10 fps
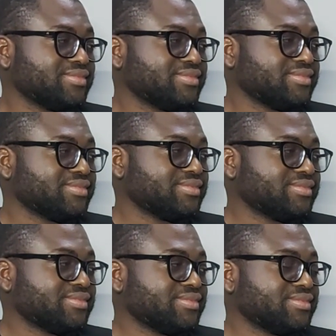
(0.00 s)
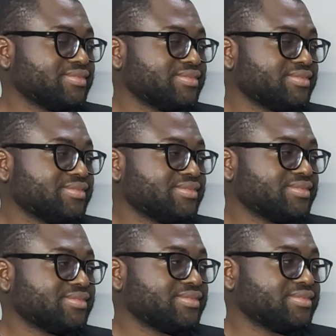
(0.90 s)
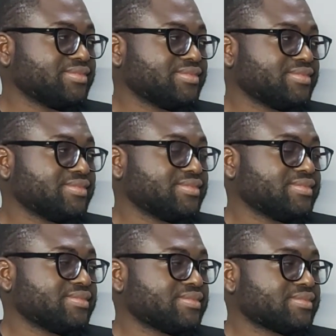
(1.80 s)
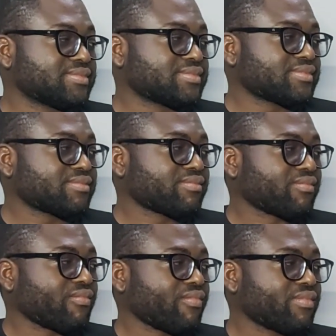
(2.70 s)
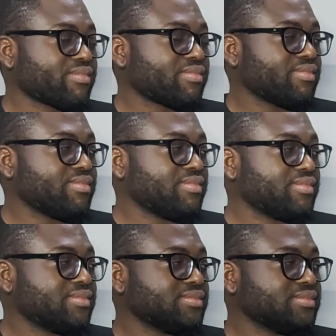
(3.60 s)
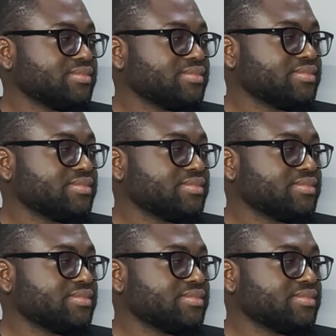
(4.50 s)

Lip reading: No words are spoken by the person on screen.